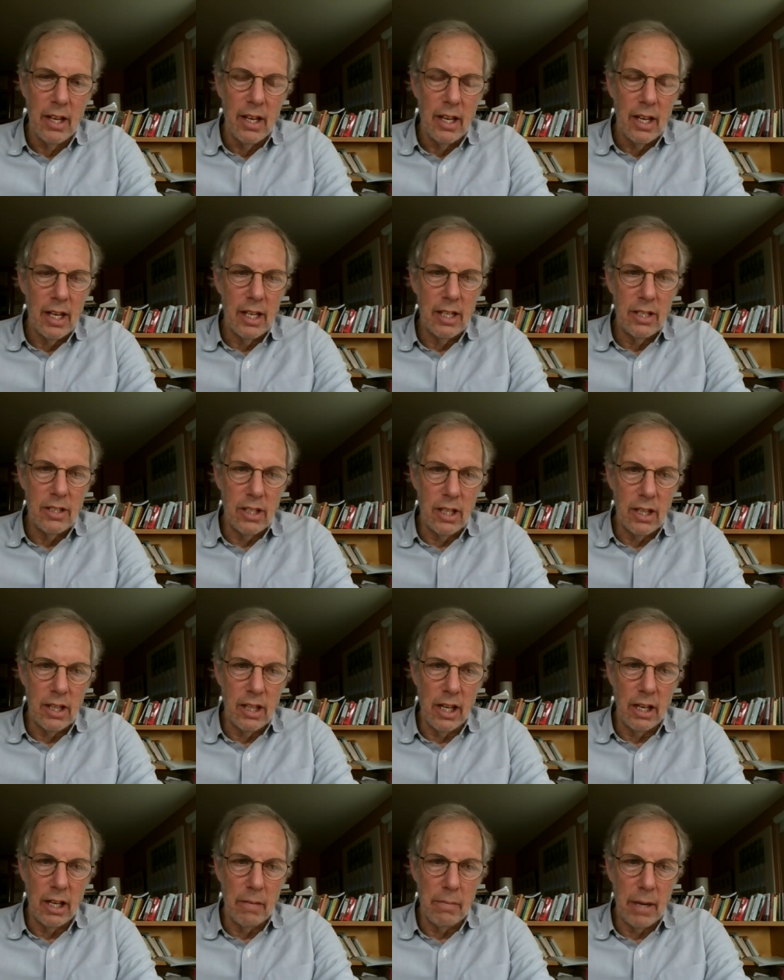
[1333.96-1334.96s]
is to
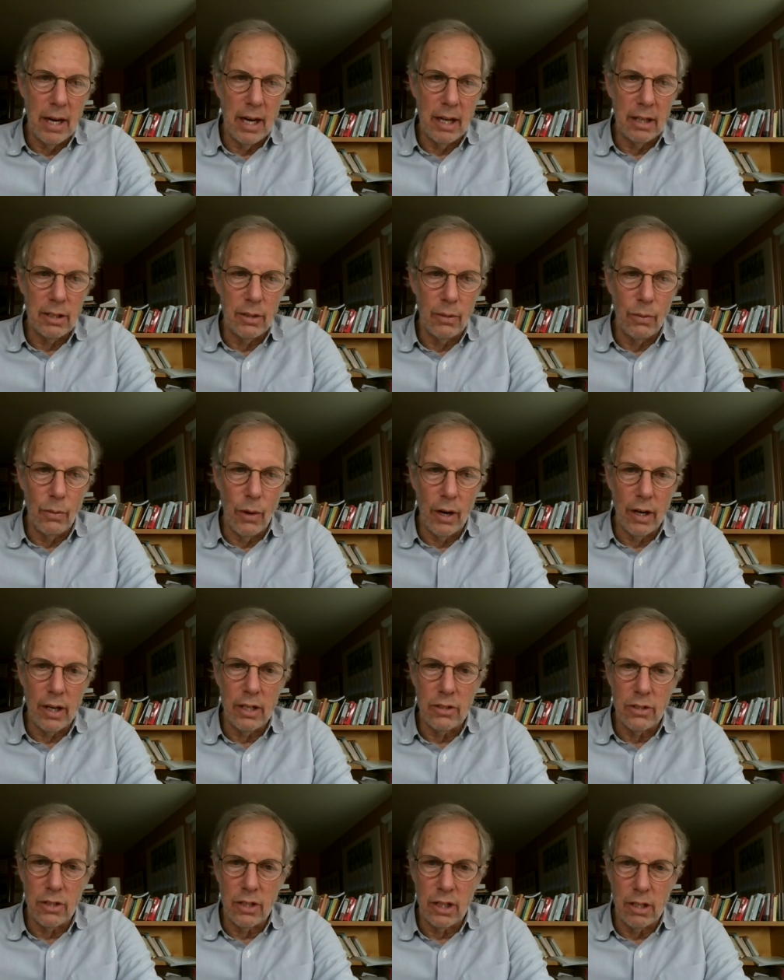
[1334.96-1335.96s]
think about the
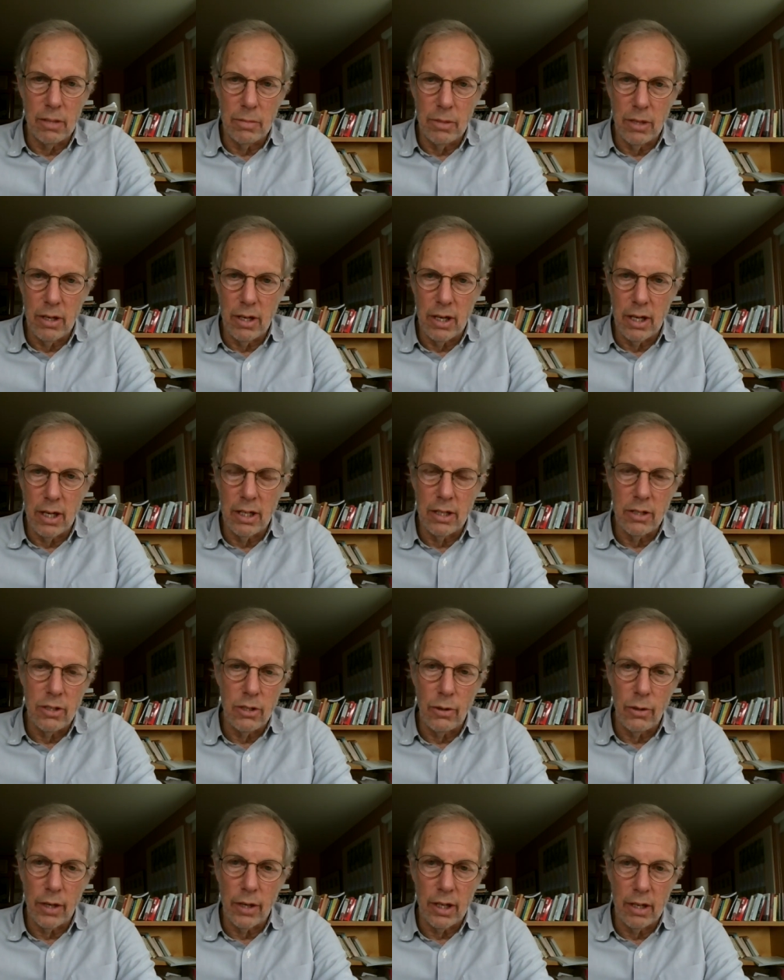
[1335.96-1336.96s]
workers and communities
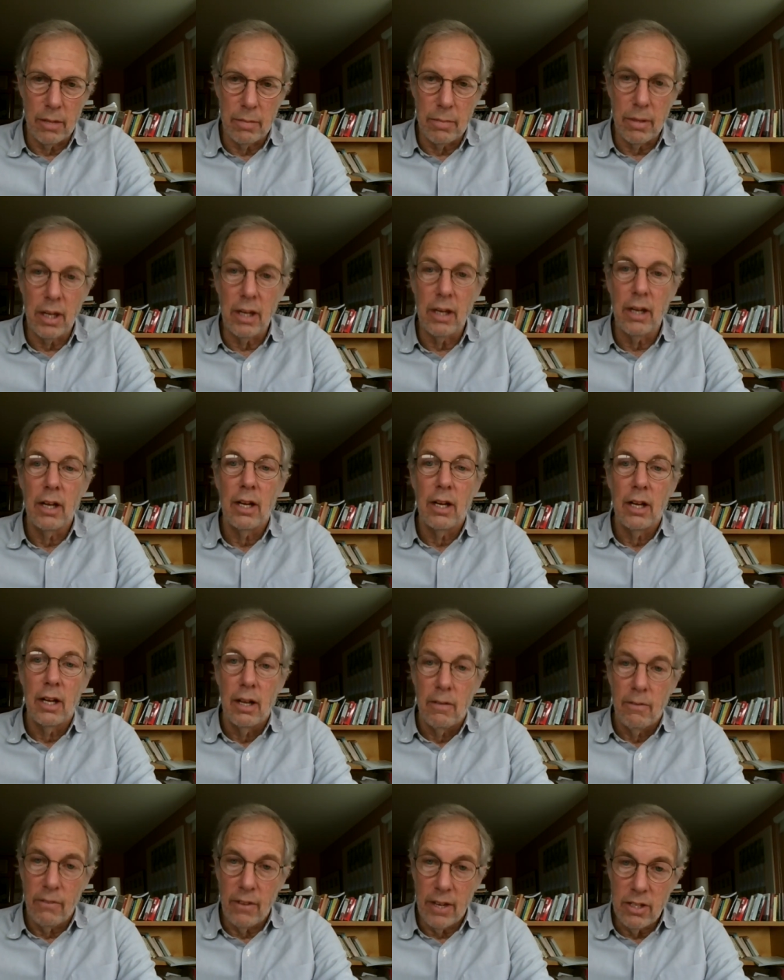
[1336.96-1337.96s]
who are going to be
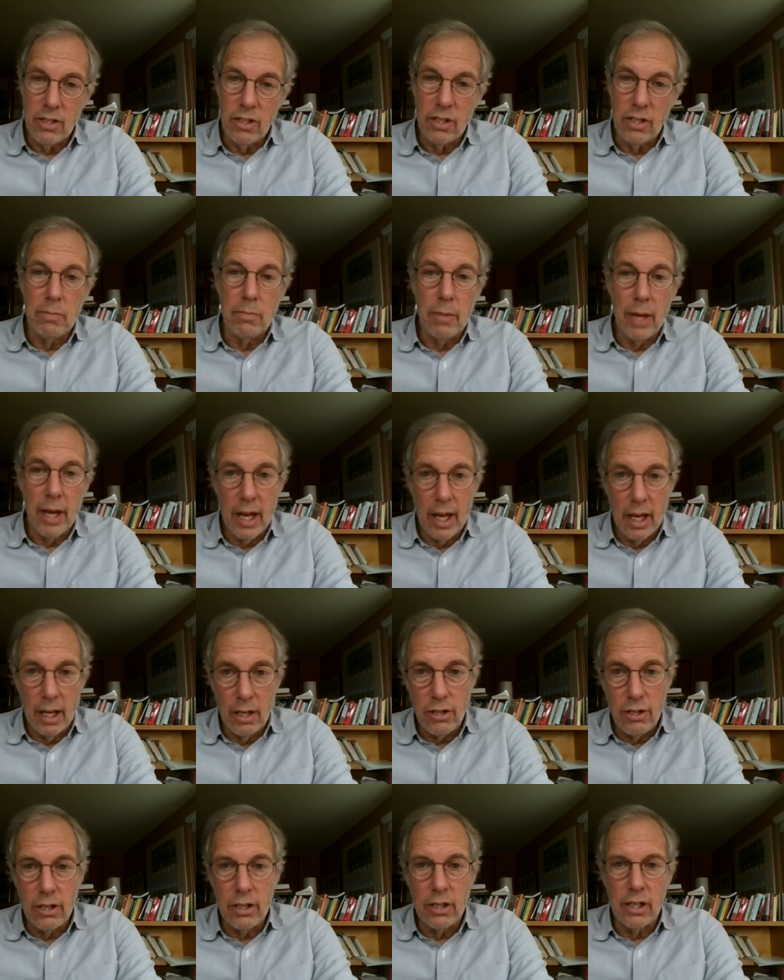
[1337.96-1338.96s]
face
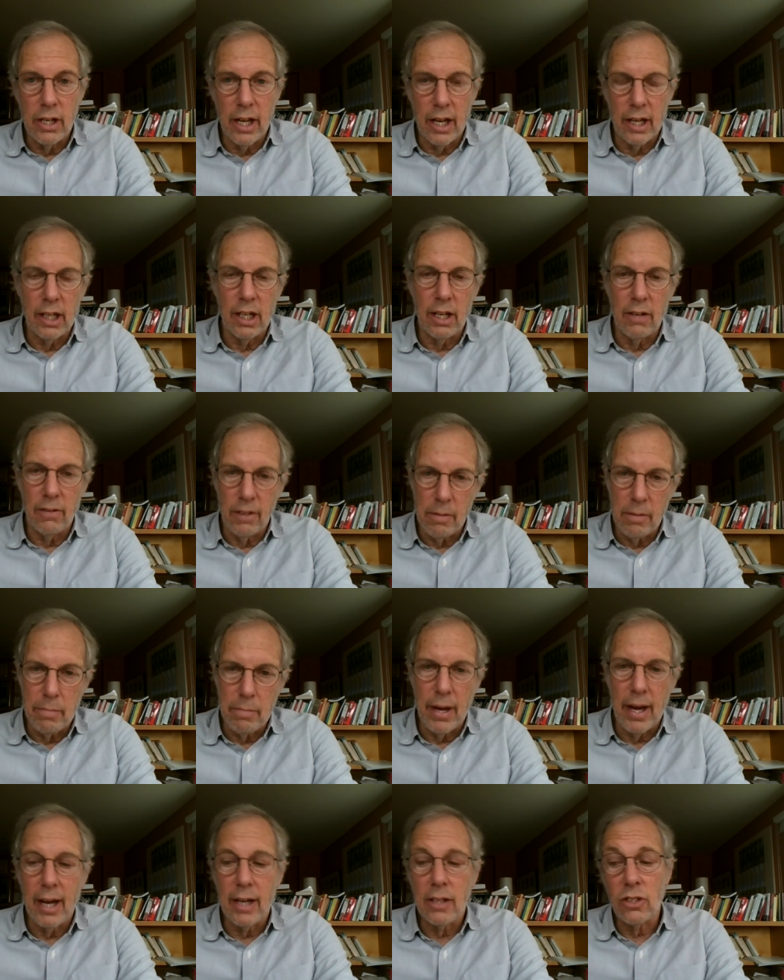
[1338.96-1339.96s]
major negative
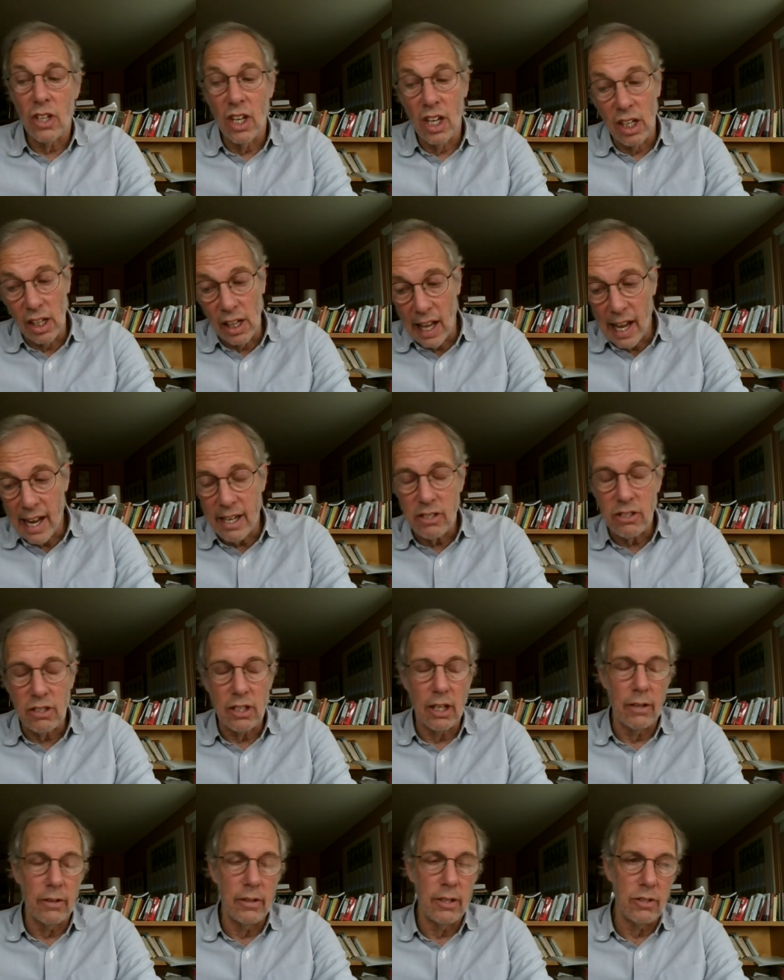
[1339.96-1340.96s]
impacts unless
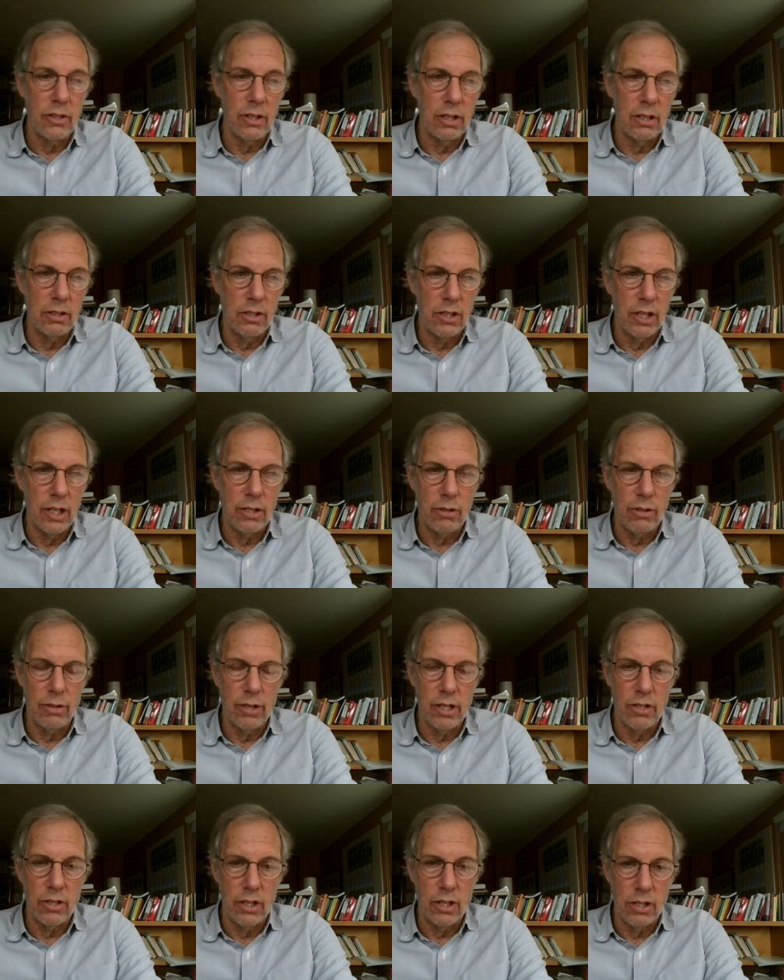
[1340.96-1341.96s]
there is a just
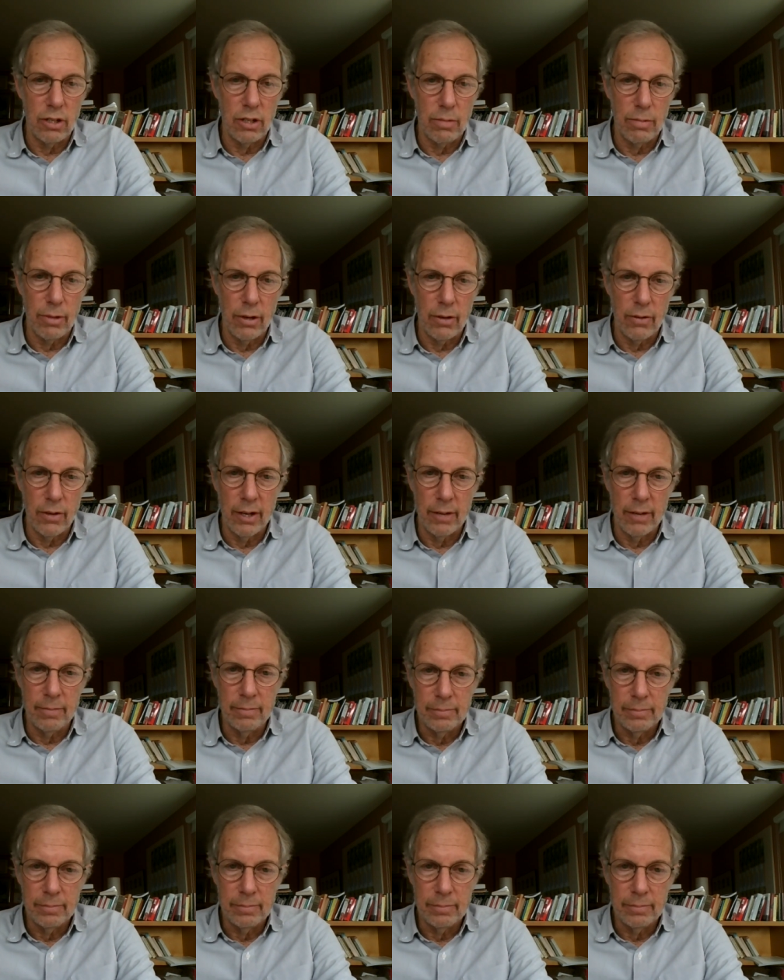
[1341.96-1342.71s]
transition program.